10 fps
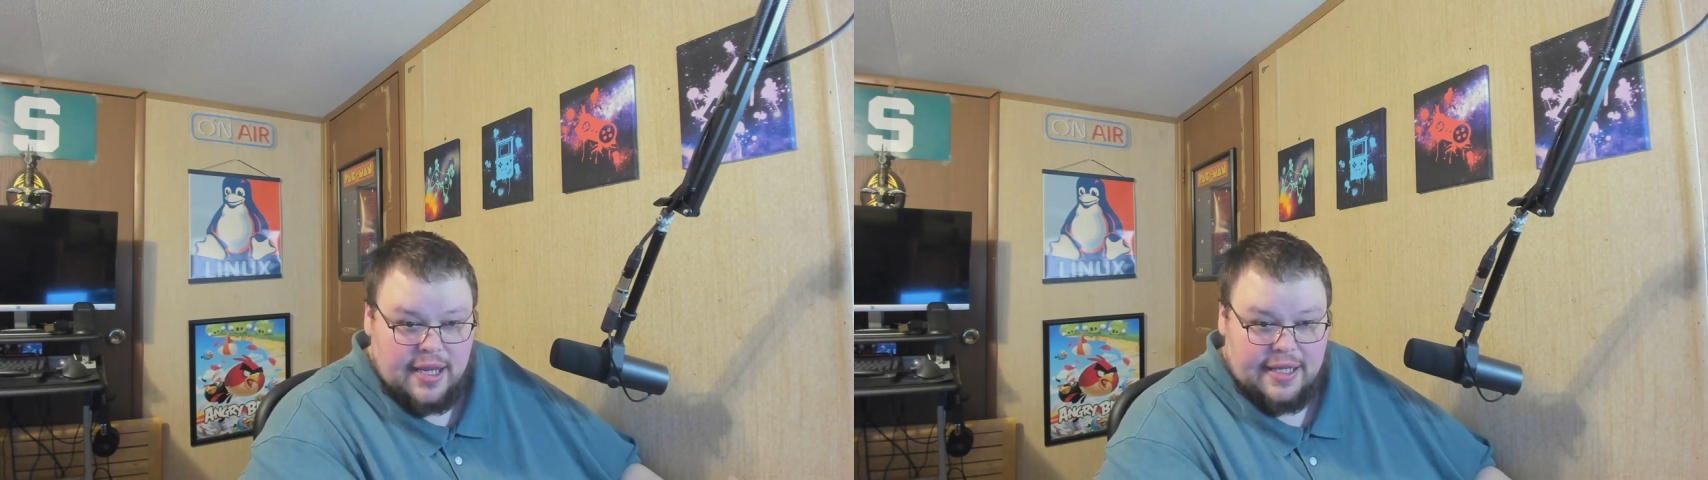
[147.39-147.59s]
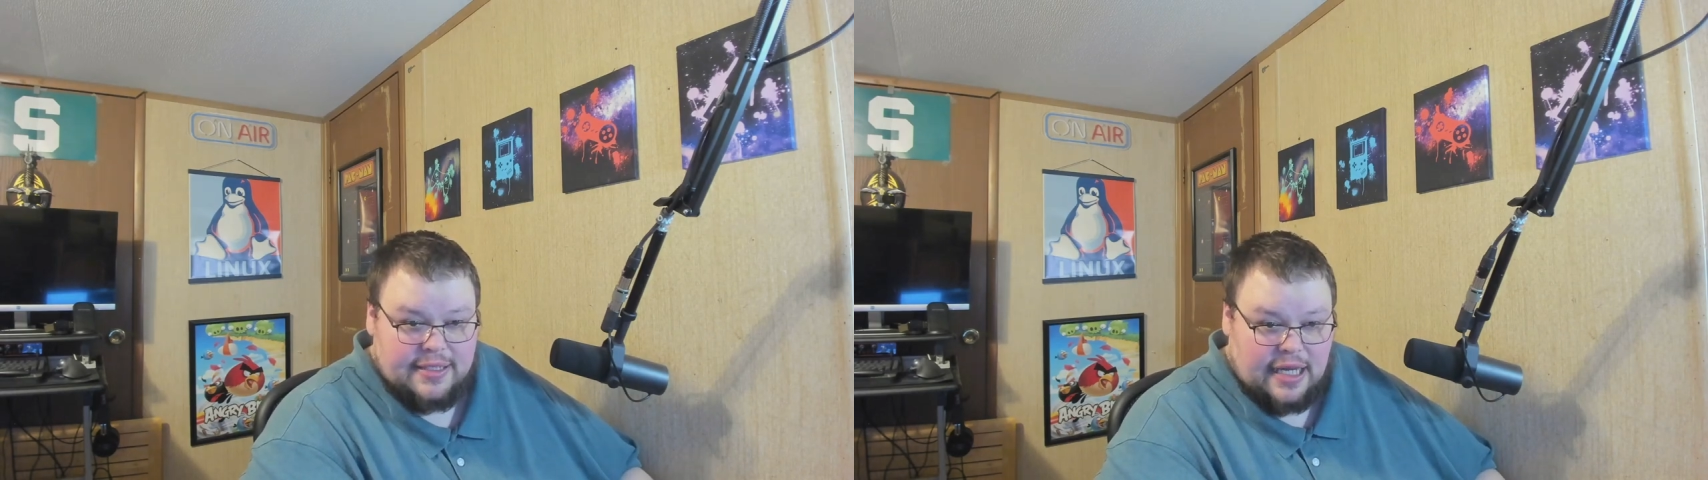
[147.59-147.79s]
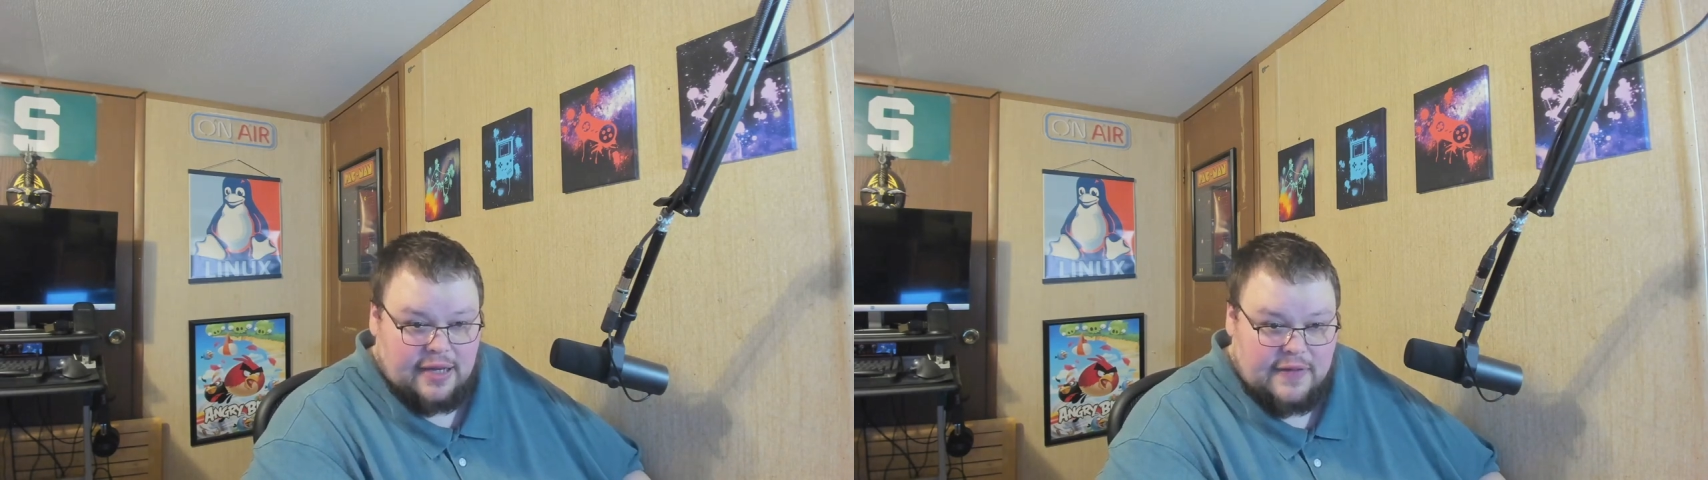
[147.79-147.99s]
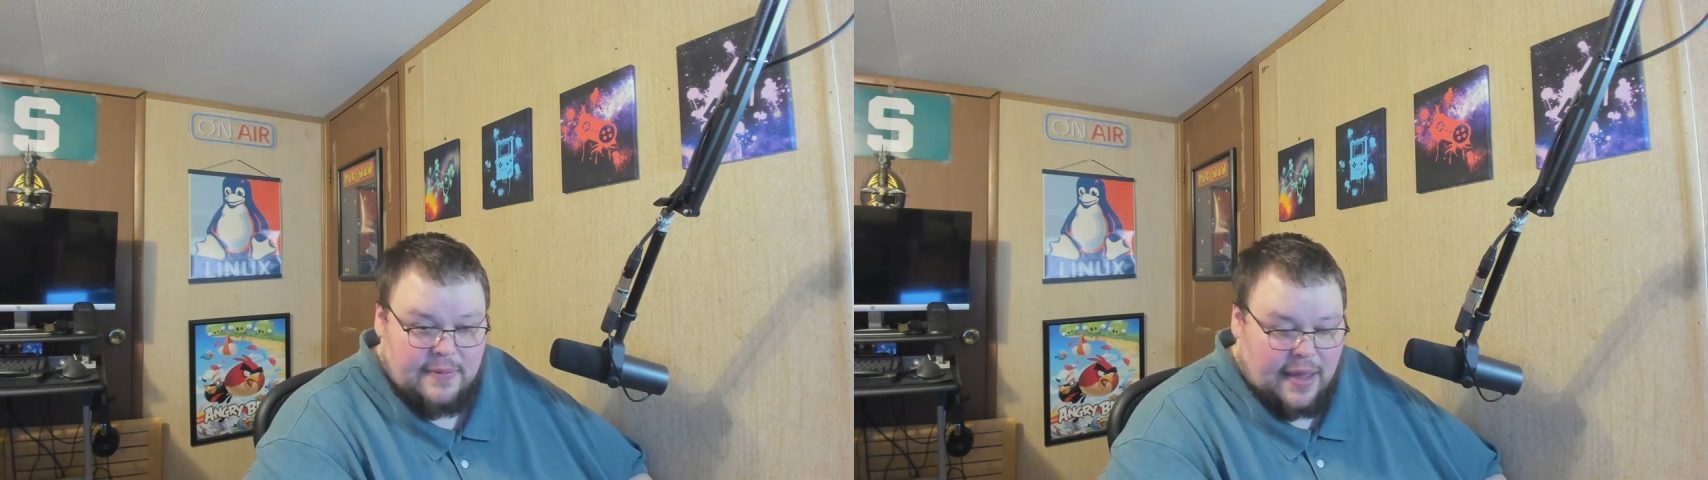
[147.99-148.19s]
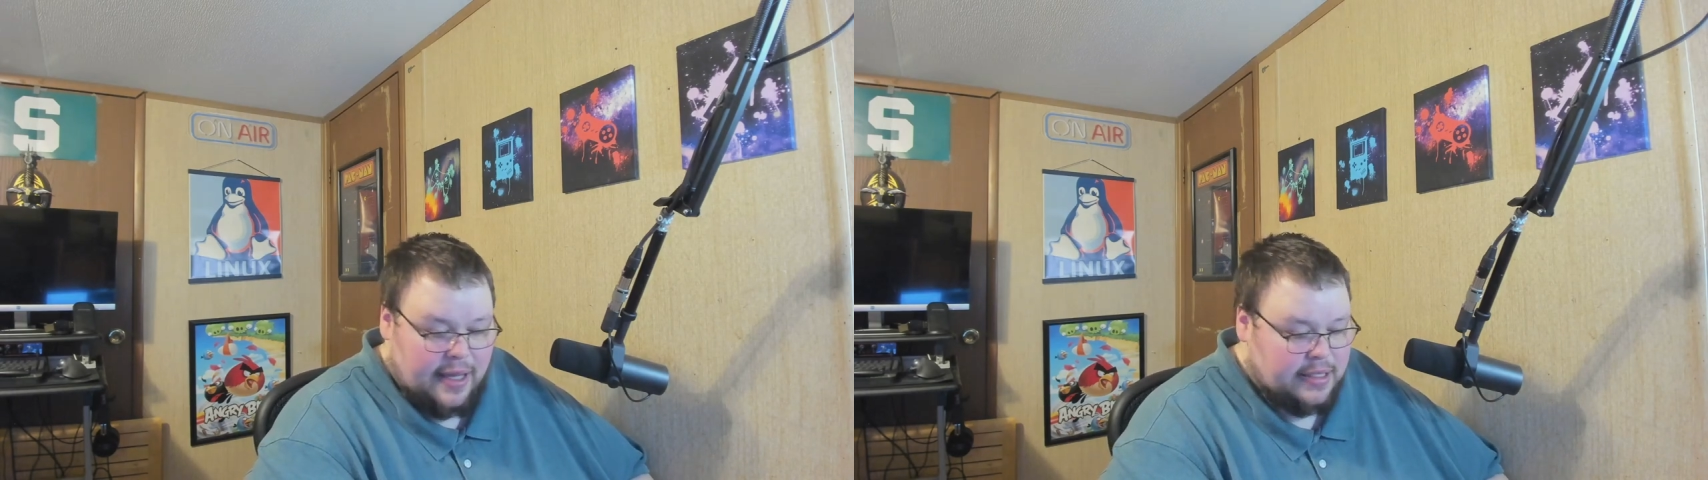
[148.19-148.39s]
inside of
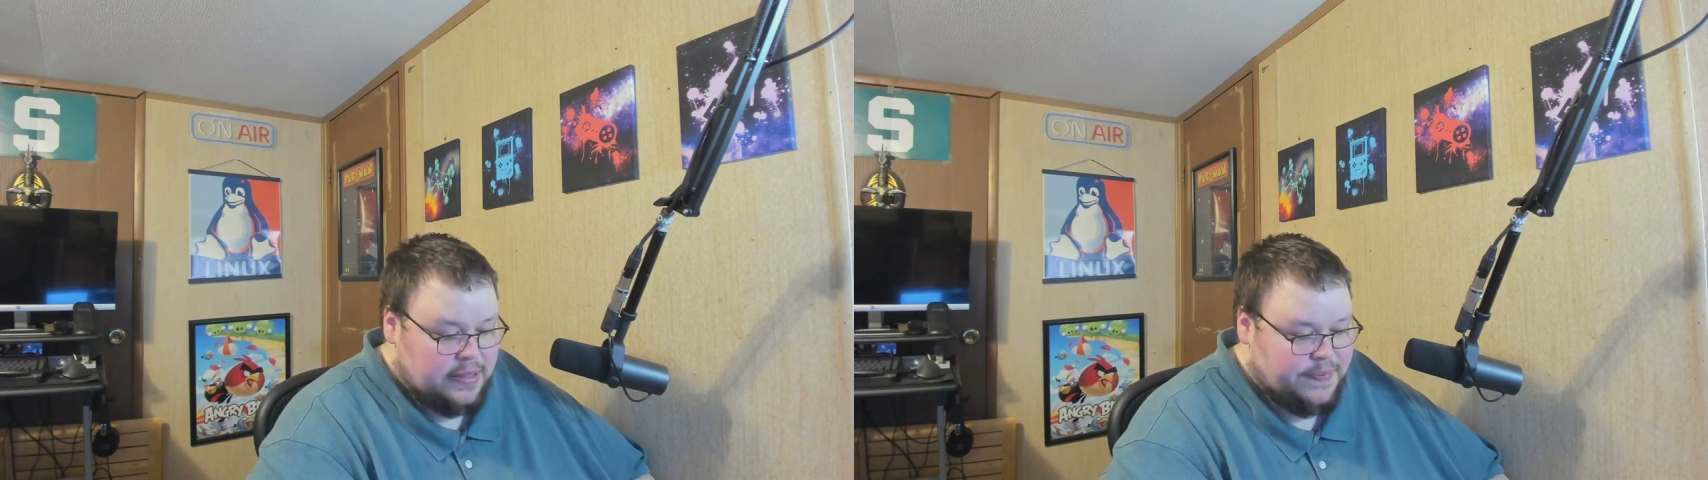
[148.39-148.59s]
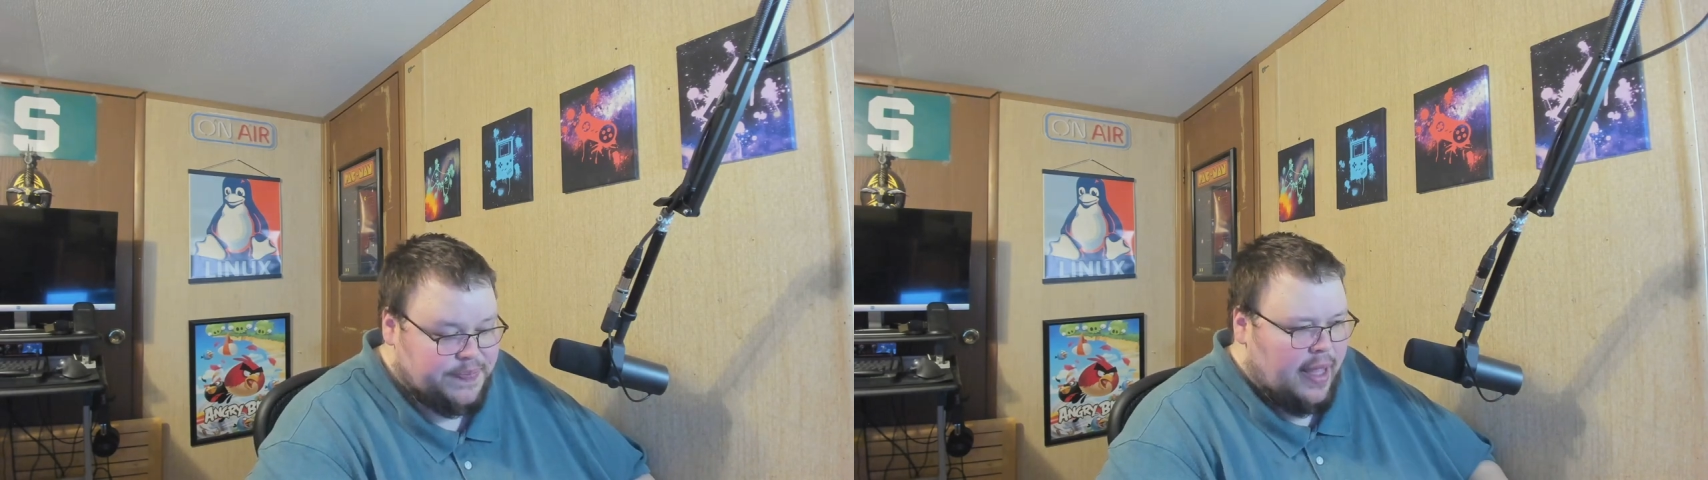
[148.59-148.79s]
Emacs.